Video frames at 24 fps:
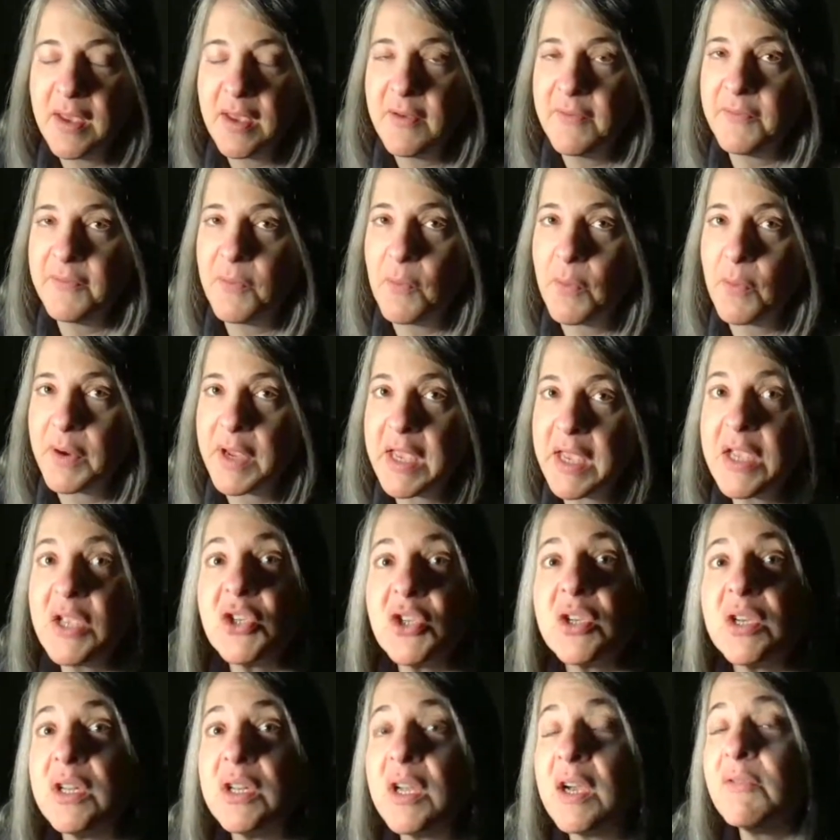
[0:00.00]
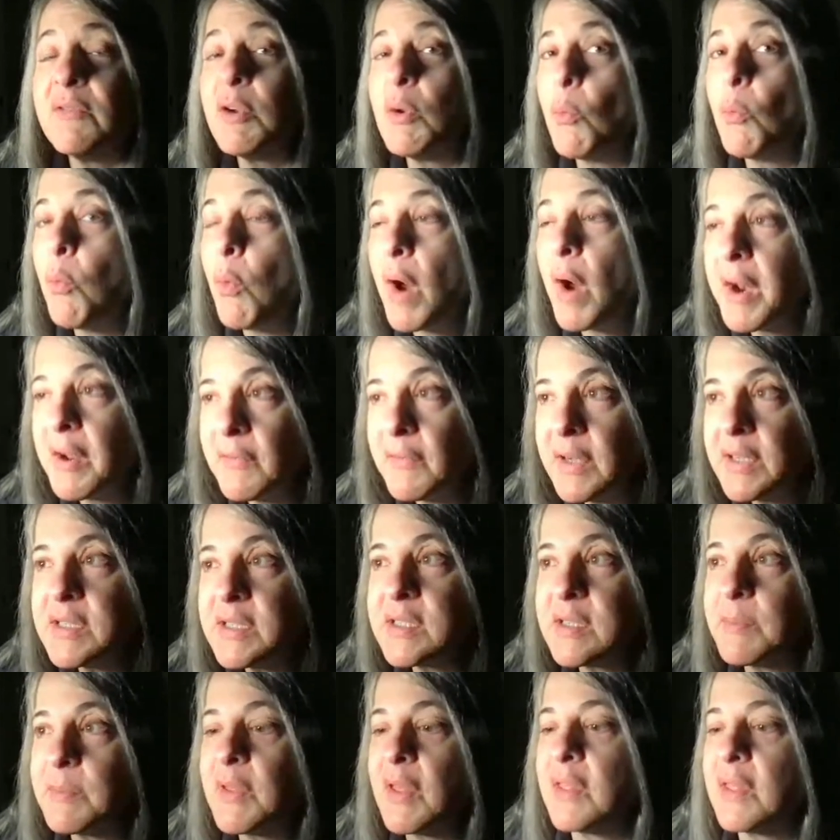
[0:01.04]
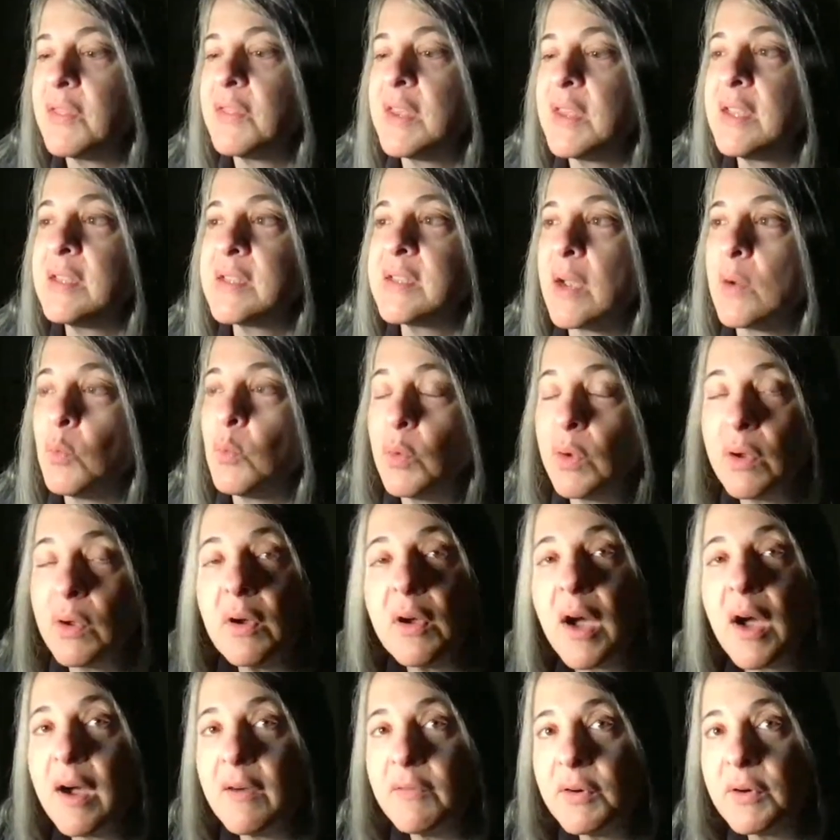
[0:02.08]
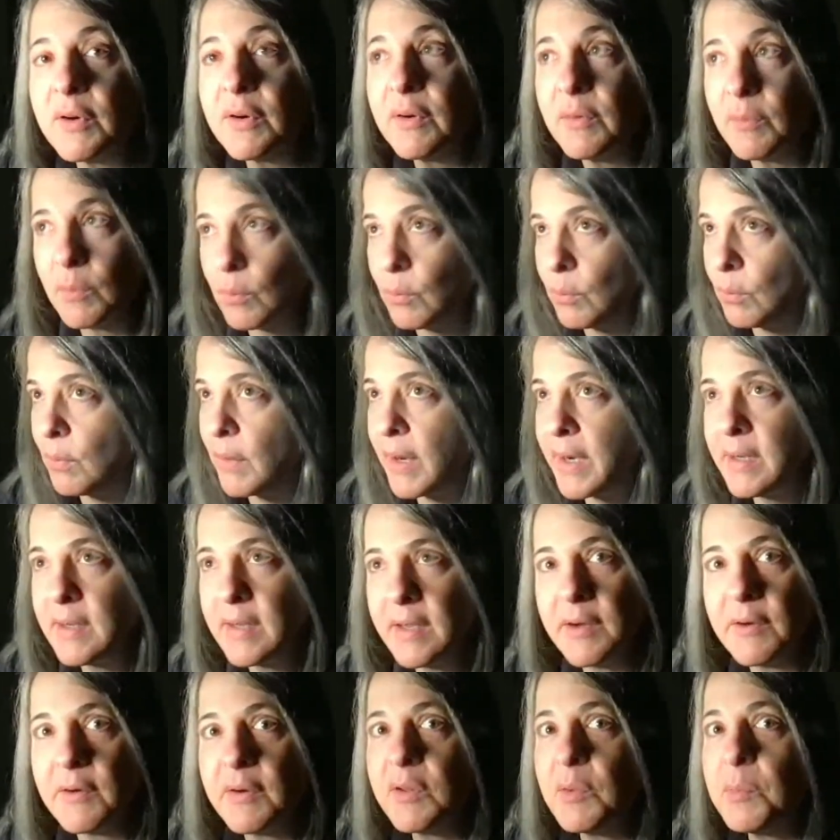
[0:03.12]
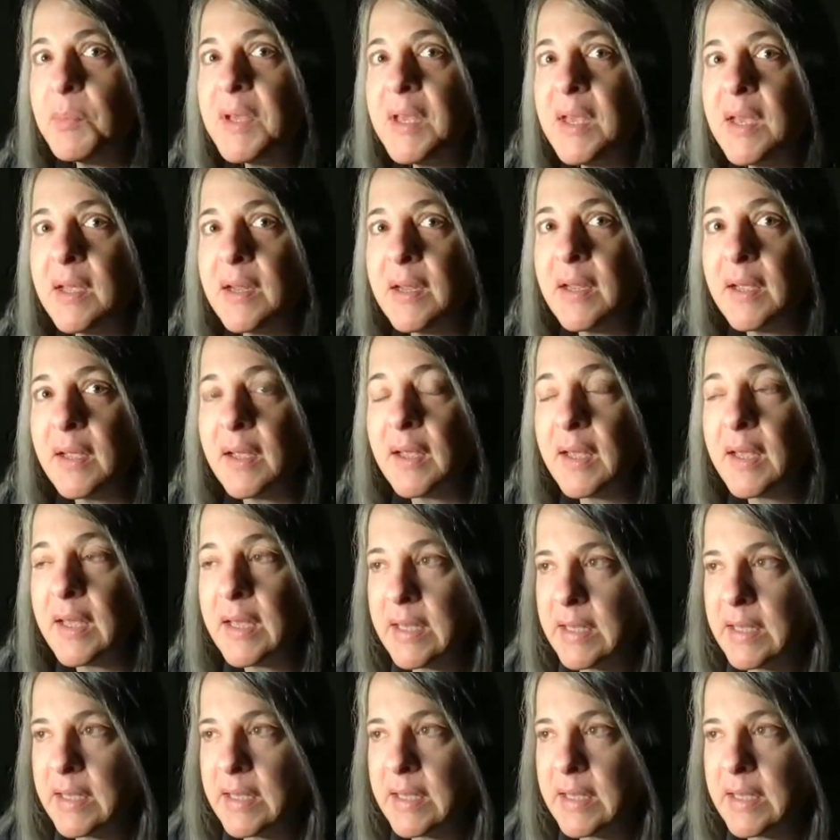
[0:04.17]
For each and every one of us, some of the things I will cover right here at the beginning